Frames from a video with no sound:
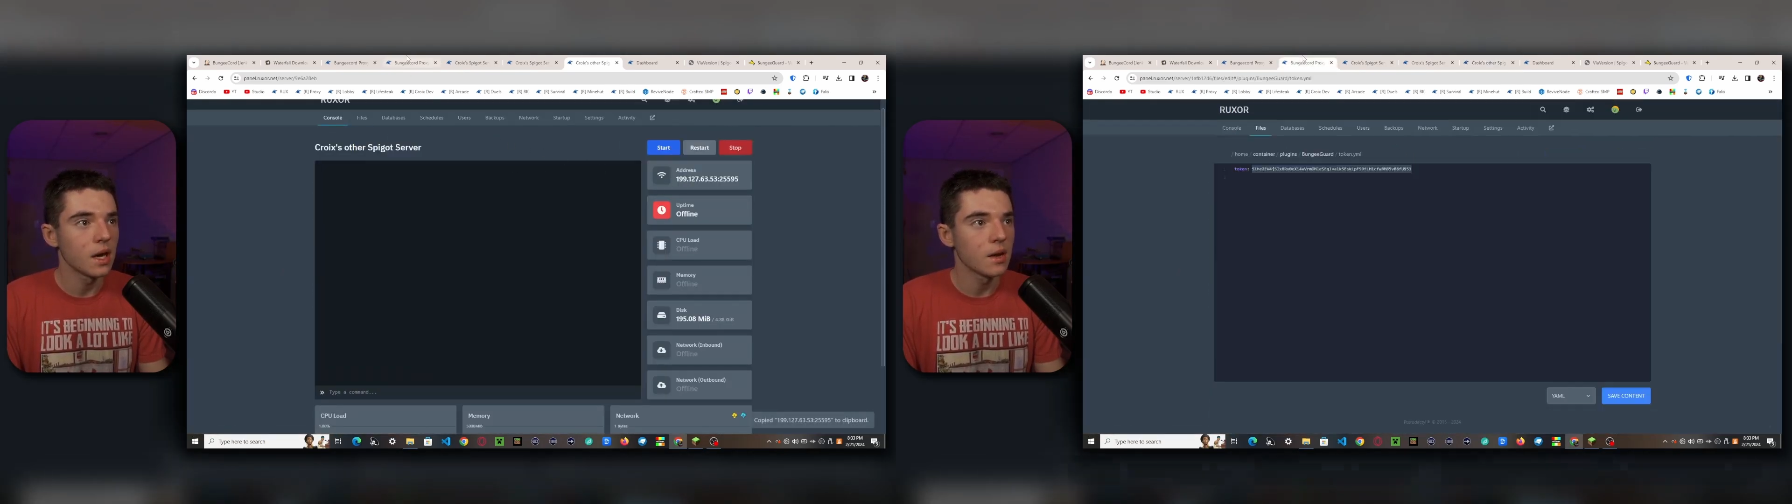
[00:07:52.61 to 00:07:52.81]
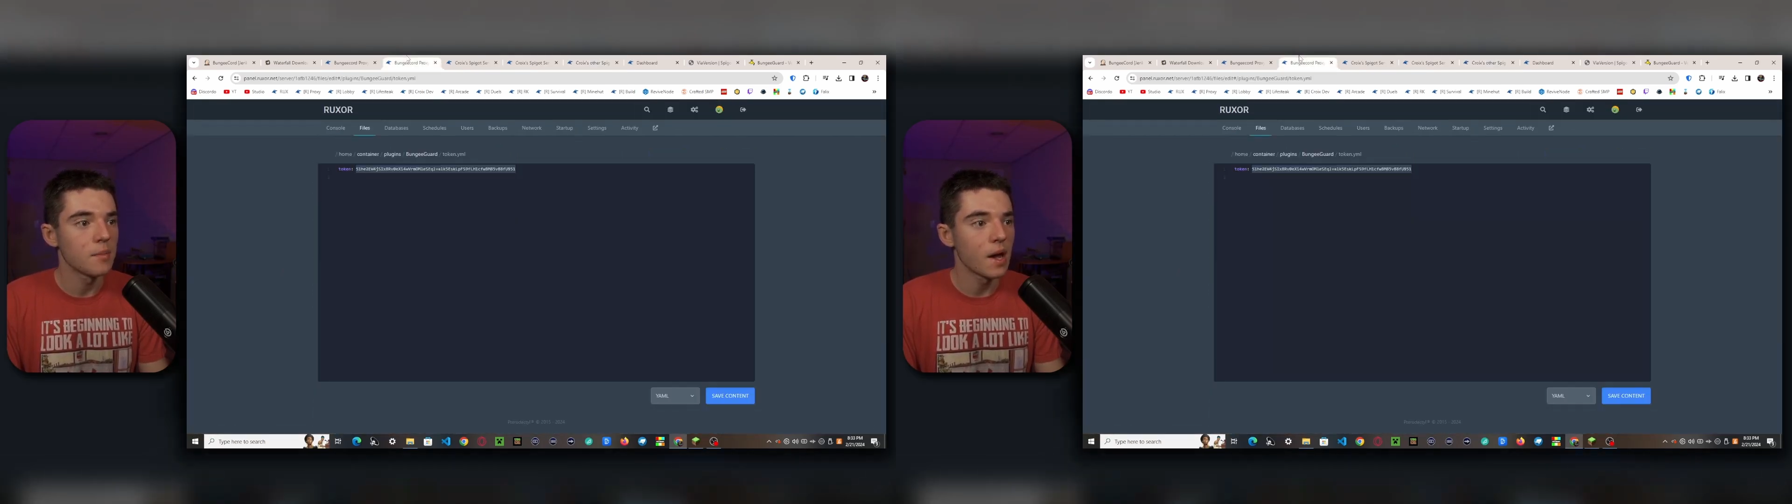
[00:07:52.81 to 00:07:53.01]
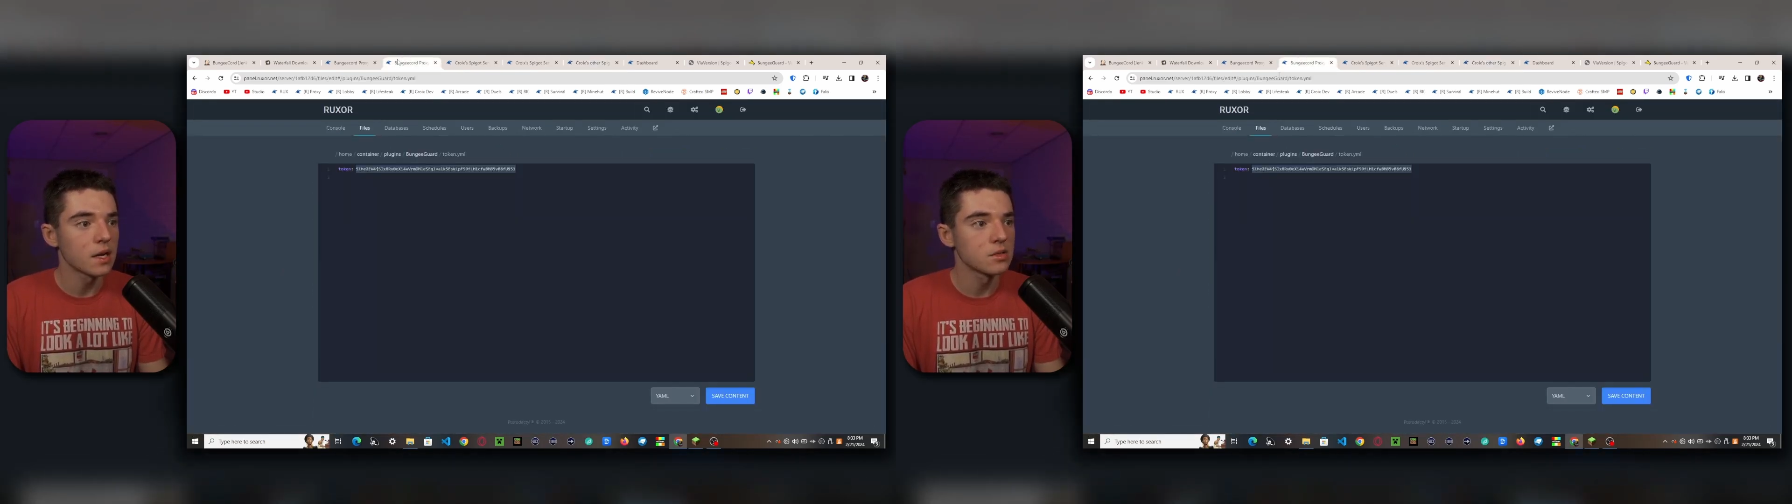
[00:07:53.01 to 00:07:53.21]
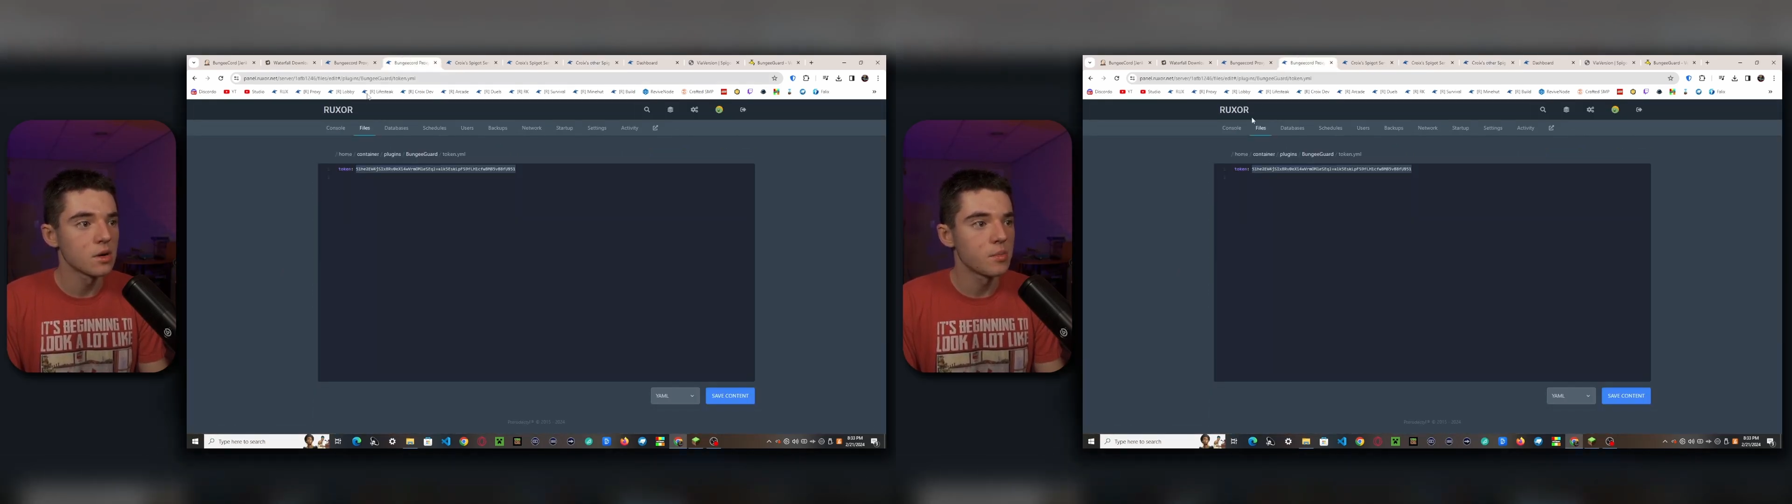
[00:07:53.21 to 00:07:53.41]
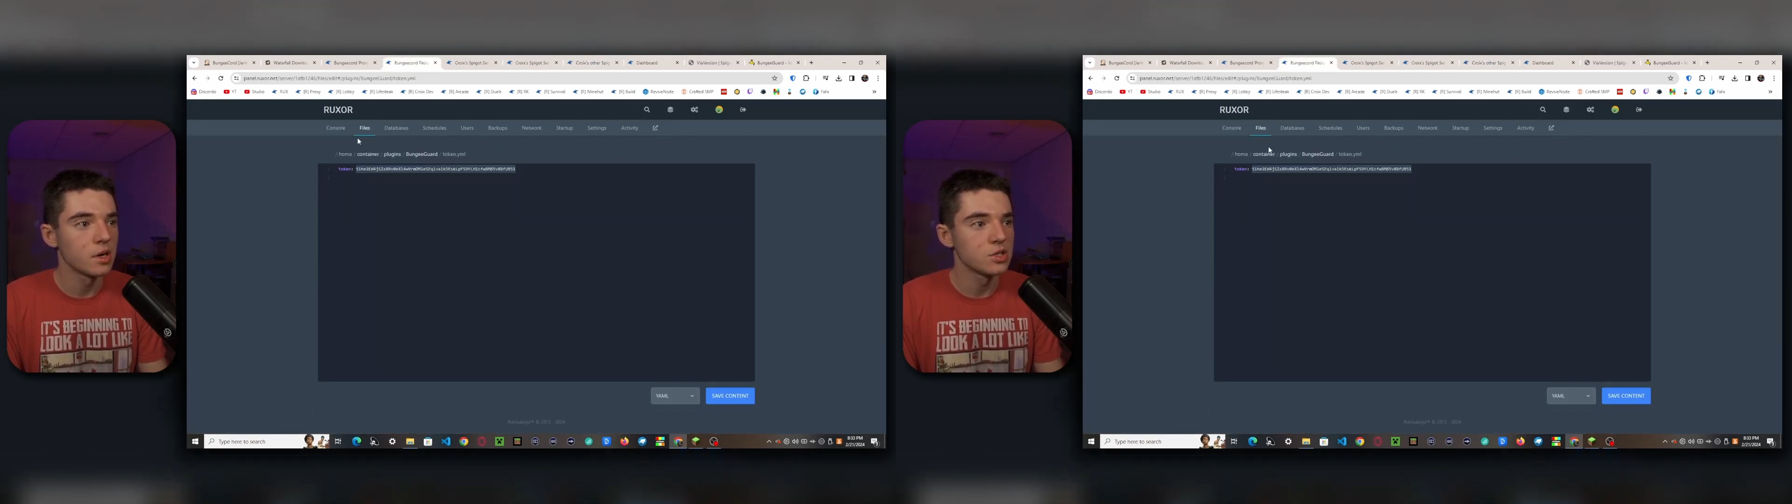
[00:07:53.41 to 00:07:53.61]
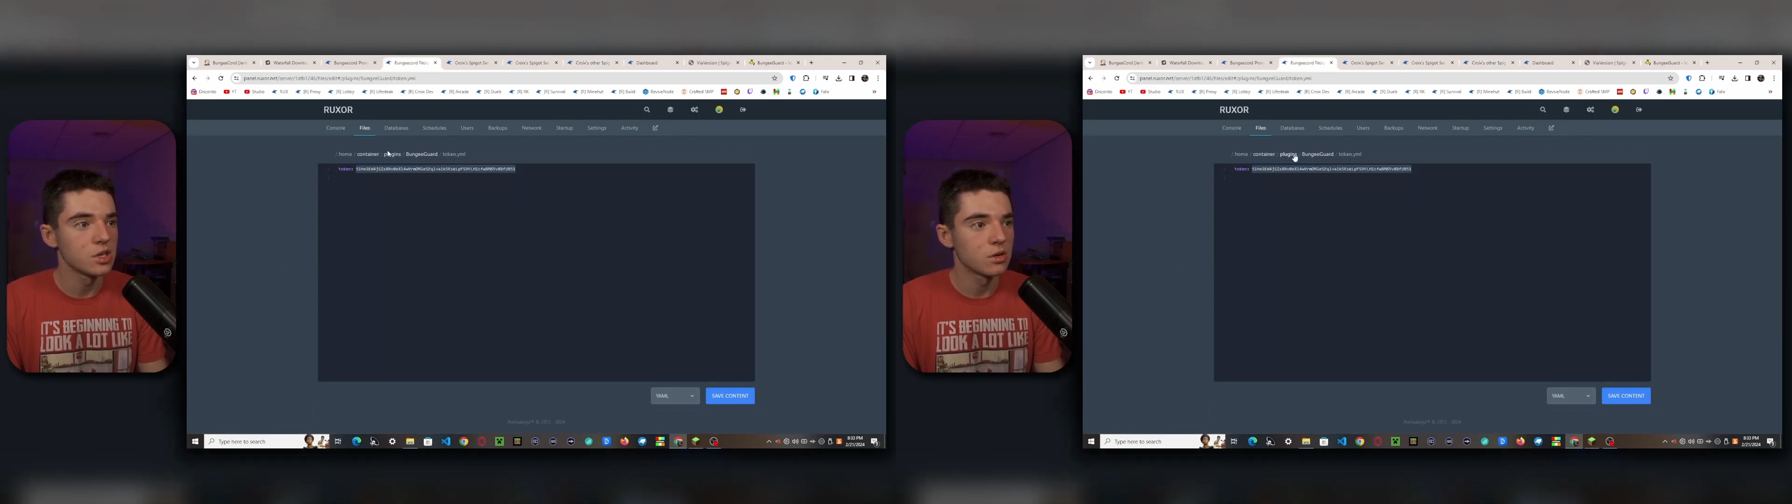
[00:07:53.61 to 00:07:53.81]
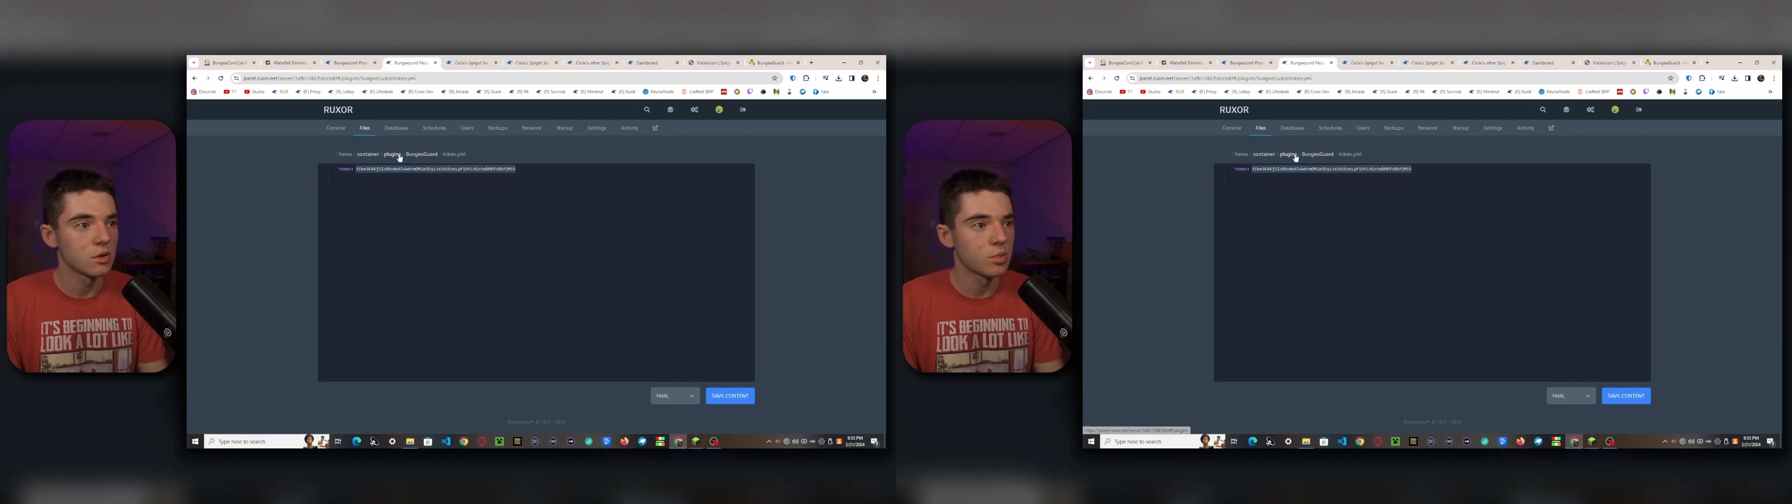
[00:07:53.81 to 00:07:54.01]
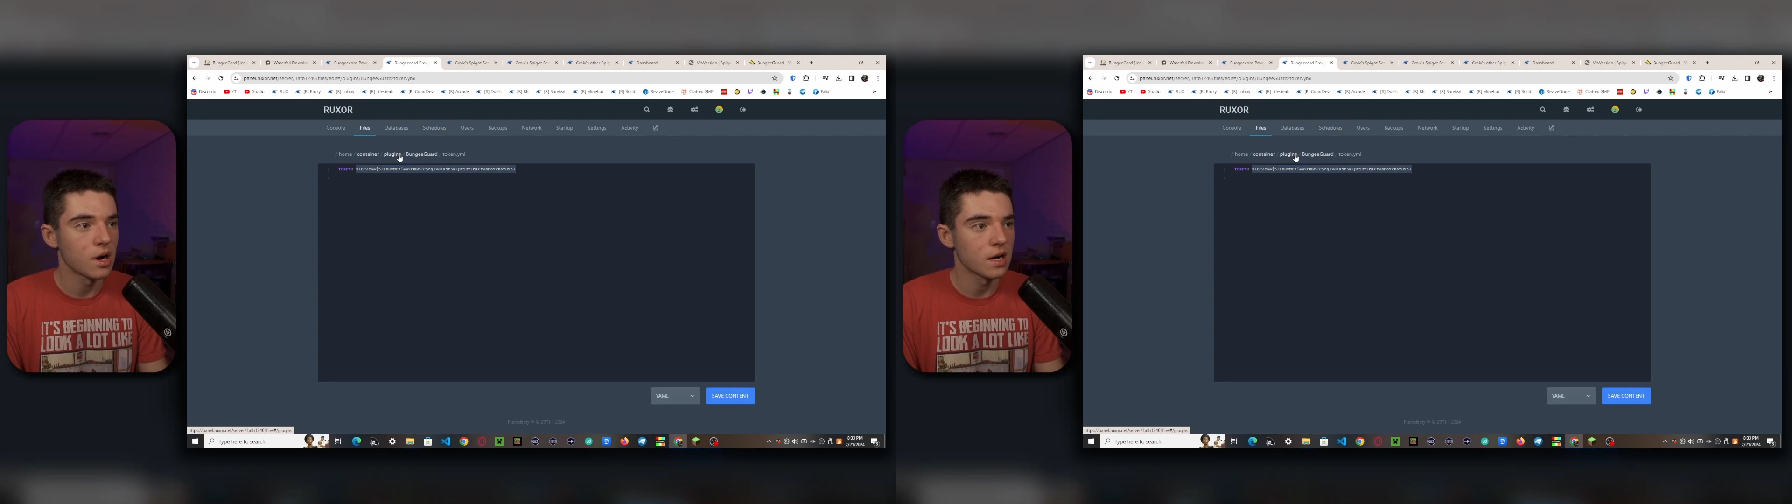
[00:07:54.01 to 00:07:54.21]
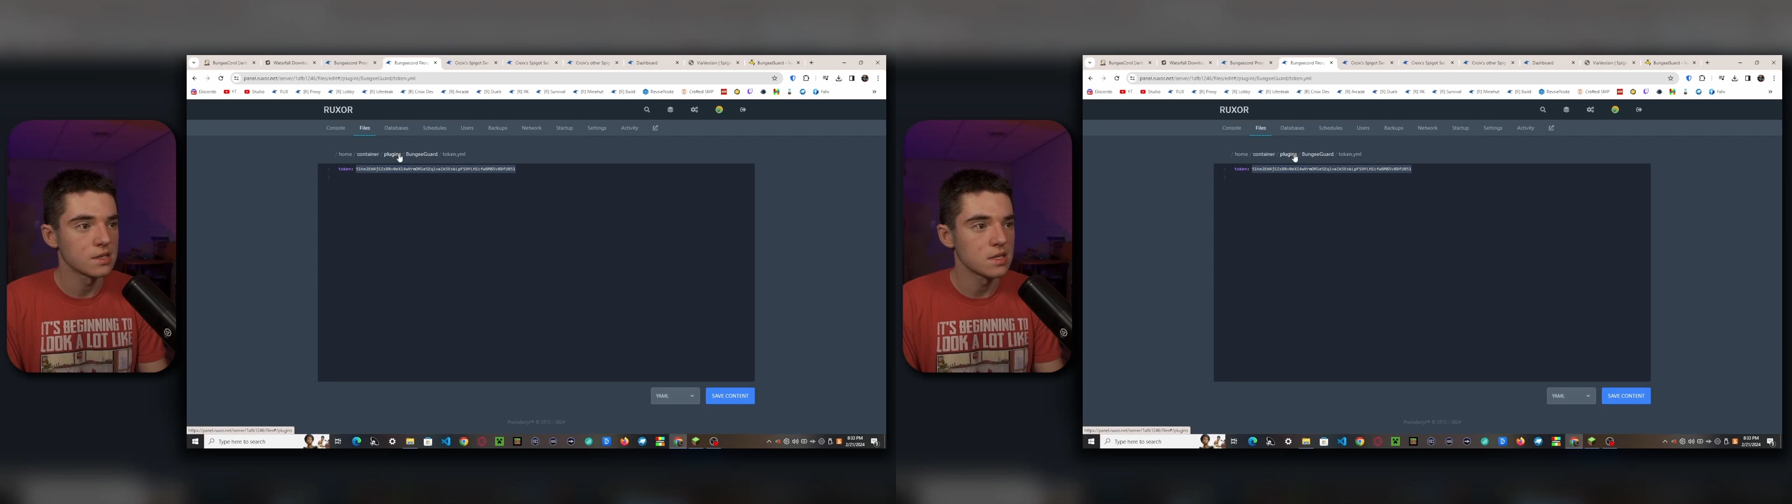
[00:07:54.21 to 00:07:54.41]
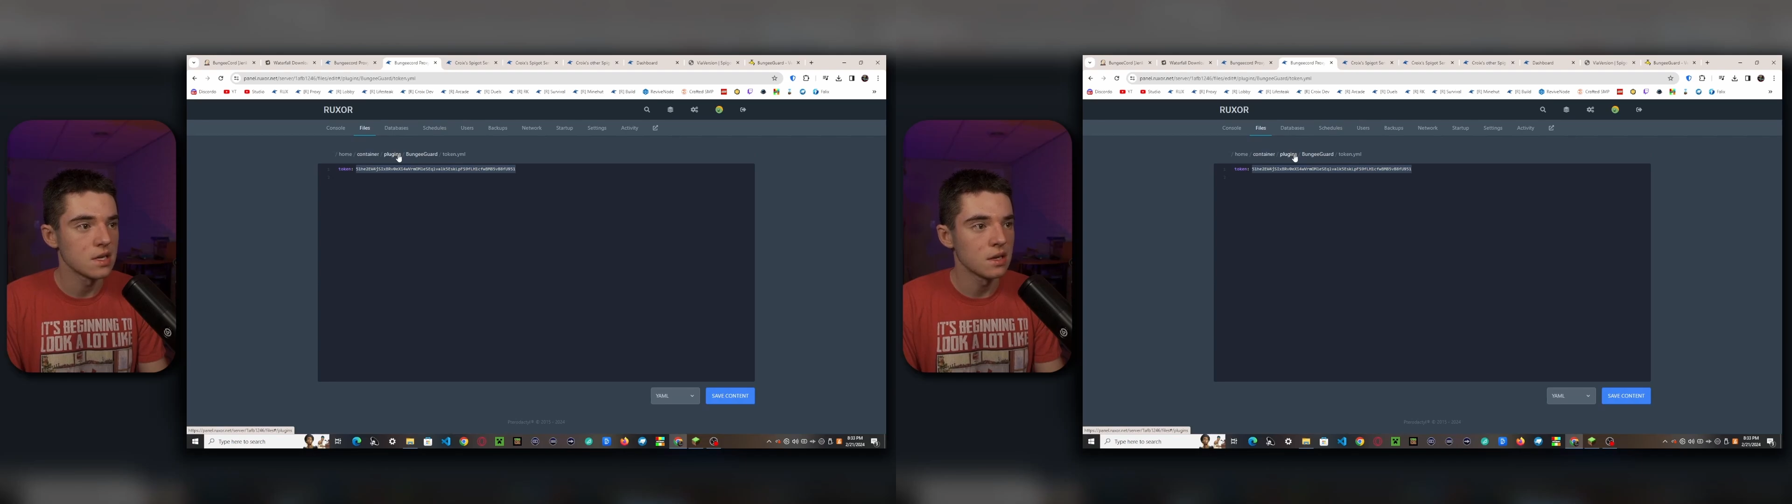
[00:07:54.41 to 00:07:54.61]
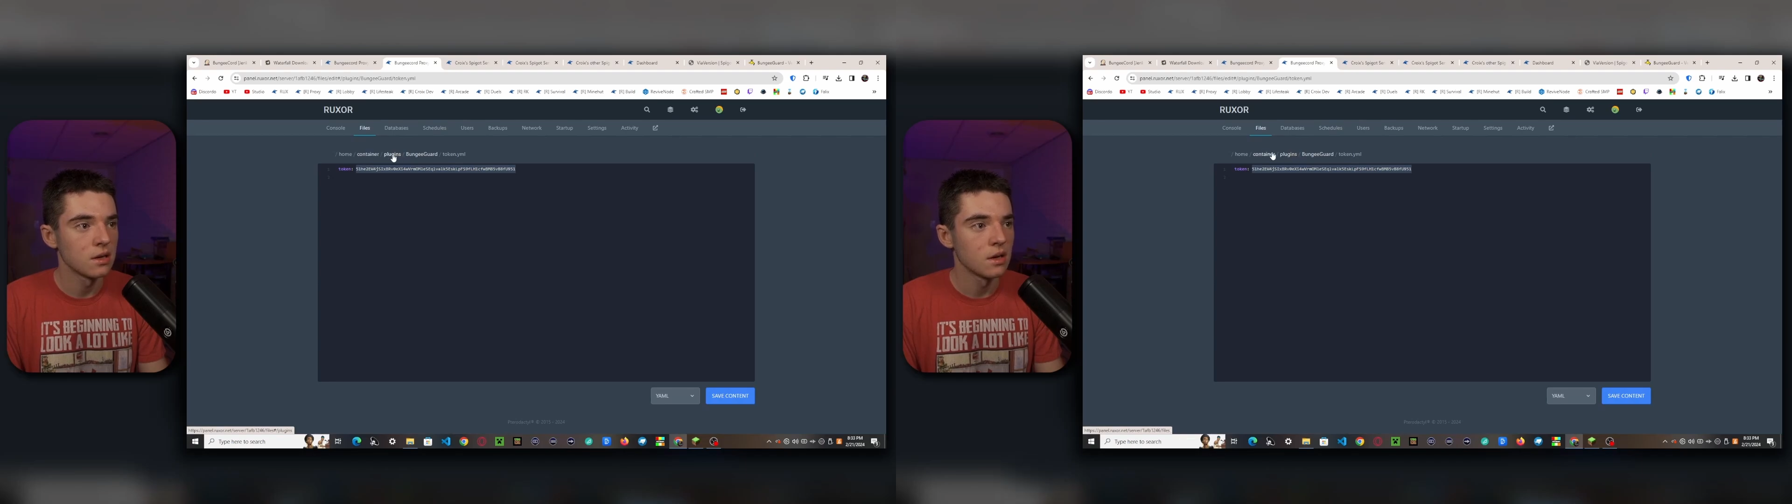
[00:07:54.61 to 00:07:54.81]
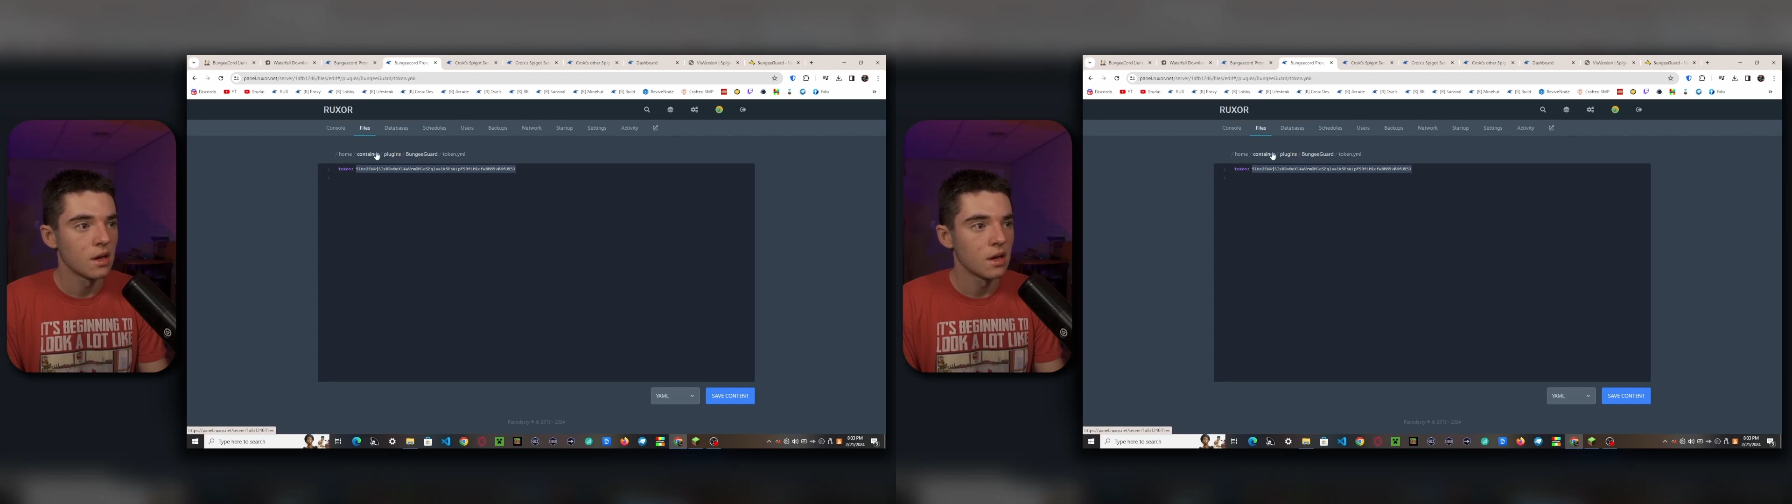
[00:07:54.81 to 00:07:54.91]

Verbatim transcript: head back to our BungeeCord proxy